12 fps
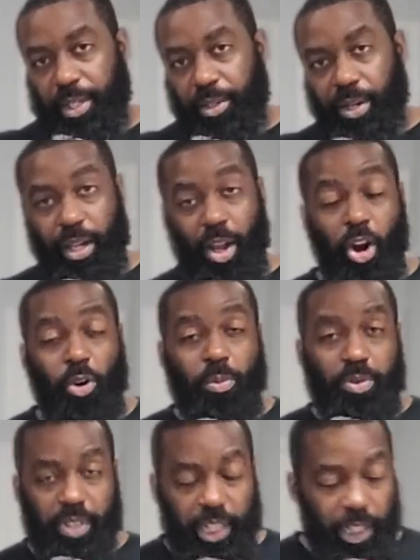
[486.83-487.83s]
internet
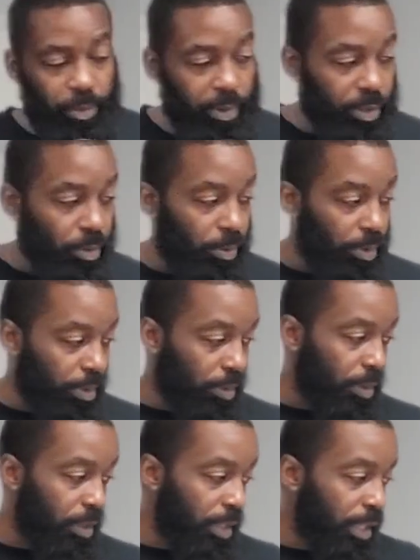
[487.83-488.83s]
almost anywhere in the
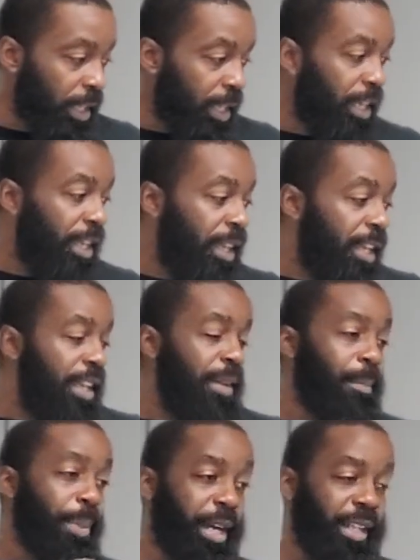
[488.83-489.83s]
world.
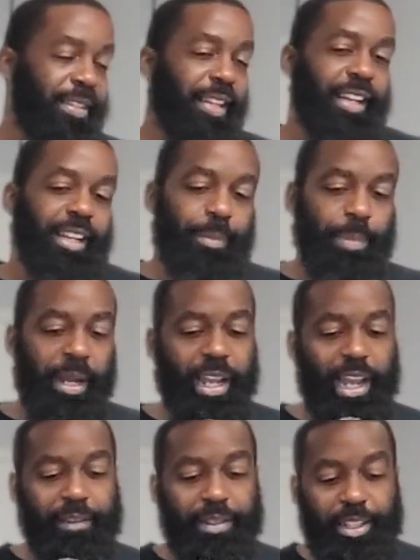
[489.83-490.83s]
But by
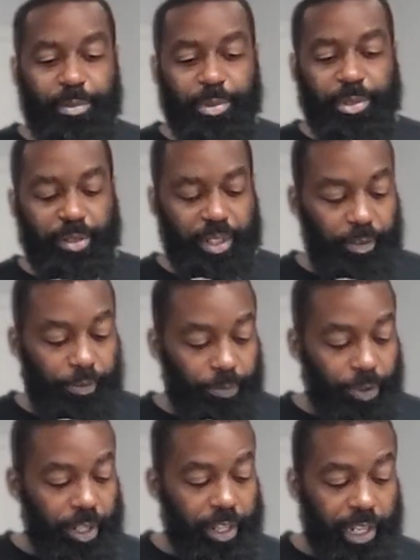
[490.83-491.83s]
having the ability to
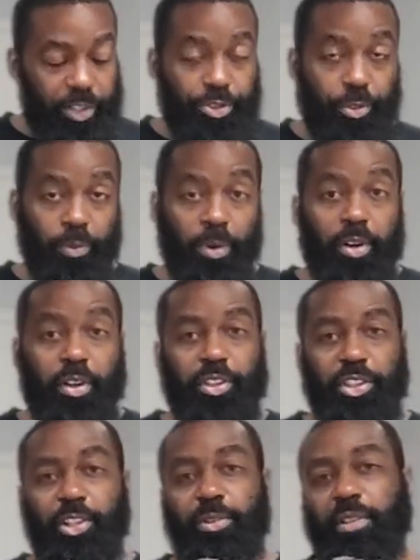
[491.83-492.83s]
freelance your
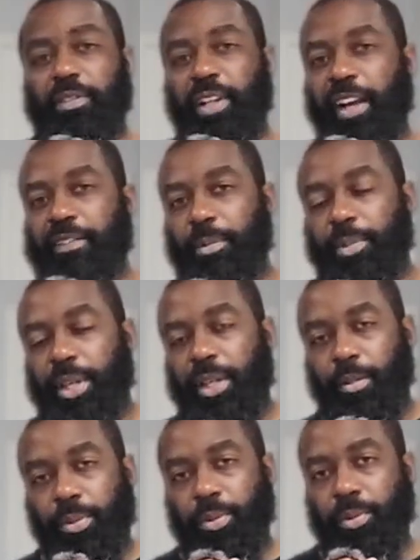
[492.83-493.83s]
work, you don't even have to be an
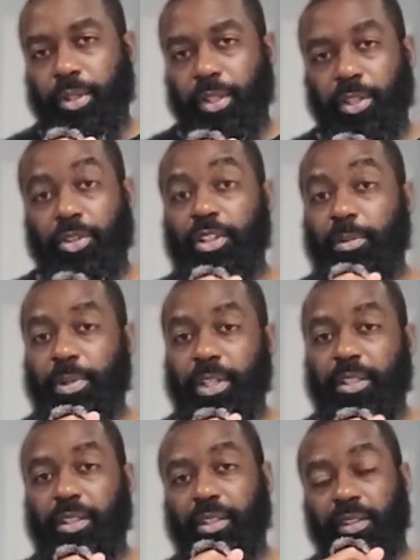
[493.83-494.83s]
employee. You could be
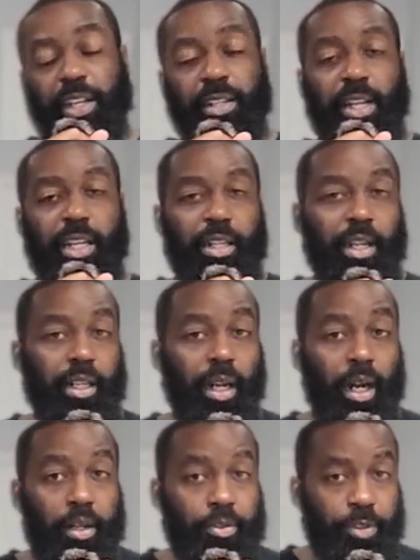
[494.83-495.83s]
a 1099
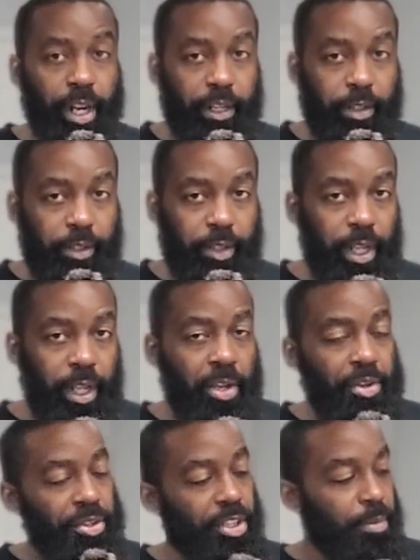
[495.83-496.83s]
contractor.
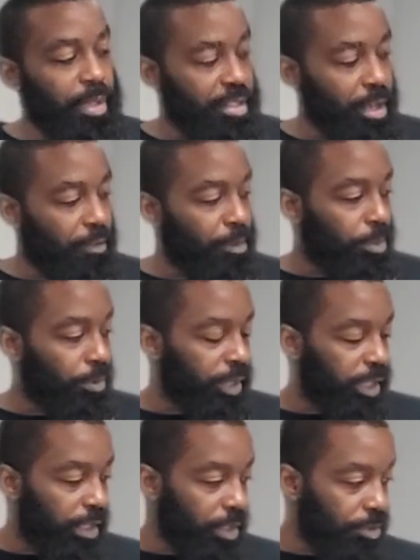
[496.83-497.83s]
You could be
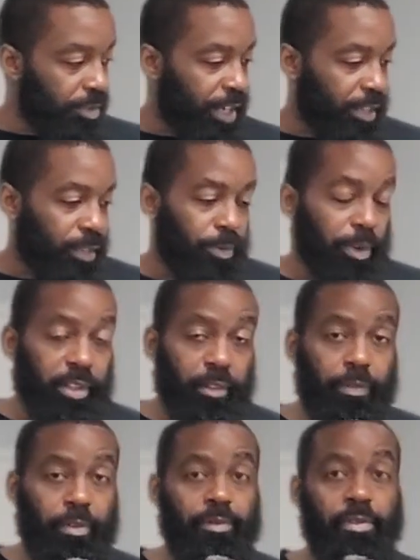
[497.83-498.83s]
self-employed contractor
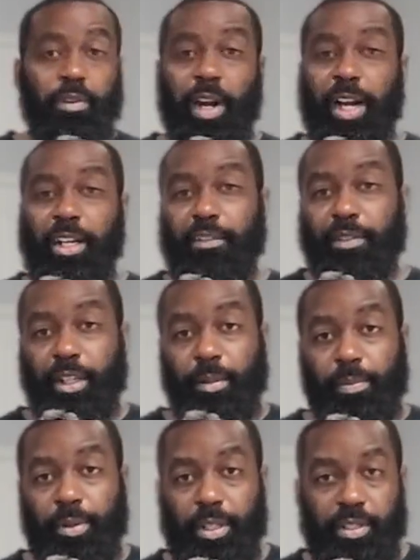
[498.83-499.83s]
working for a variety of
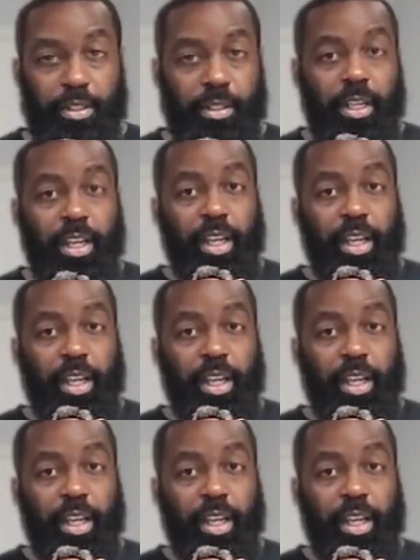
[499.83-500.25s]
companies in